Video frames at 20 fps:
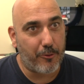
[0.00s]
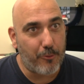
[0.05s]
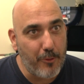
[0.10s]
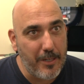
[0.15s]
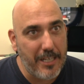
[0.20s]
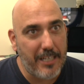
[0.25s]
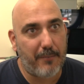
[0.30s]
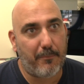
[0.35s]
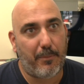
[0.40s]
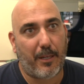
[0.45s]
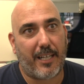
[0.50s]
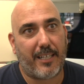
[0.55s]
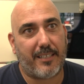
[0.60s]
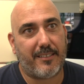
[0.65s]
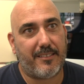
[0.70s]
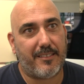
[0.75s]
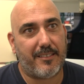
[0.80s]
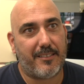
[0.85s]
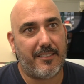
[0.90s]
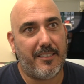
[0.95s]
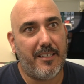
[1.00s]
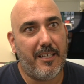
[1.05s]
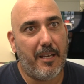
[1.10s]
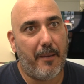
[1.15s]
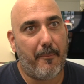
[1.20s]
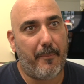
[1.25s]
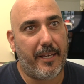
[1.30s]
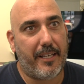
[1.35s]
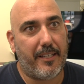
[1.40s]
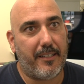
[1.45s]
green plankton
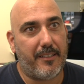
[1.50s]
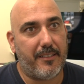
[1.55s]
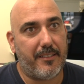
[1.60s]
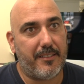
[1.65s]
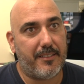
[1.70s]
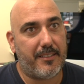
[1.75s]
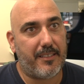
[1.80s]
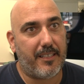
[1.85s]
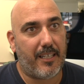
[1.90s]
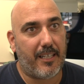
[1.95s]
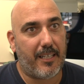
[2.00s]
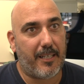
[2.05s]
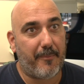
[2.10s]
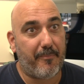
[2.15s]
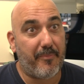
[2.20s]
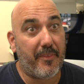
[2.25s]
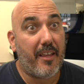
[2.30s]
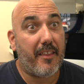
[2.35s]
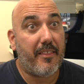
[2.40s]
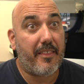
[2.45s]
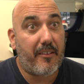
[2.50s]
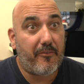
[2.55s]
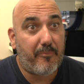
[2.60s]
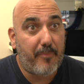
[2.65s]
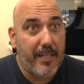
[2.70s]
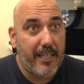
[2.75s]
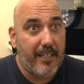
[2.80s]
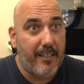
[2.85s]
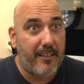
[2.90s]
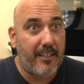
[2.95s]
because um, there's
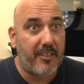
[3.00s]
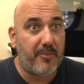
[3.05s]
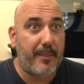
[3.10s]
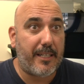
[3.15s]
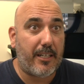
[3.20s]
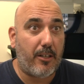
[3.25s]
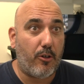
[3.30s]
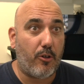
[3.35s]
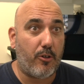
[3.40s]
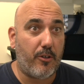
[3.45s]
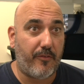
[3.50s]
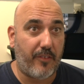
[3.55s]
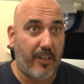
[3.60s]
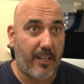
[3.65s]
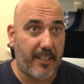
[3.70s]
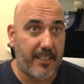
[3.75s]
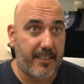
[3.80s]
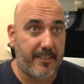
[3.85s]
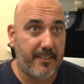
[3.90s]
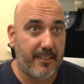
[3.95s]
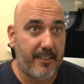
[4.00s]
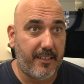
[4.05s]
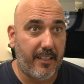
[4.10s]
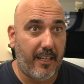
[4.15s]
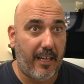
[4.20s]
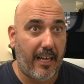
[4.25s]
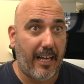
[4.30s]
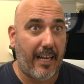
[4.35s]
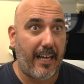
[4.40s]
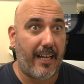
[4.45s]
been there's been a lot of light
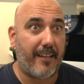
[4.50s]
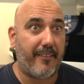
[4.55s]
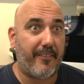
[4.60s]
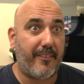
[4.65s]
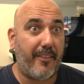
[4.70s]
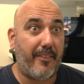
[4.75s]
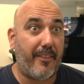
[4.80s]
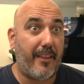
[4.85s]
and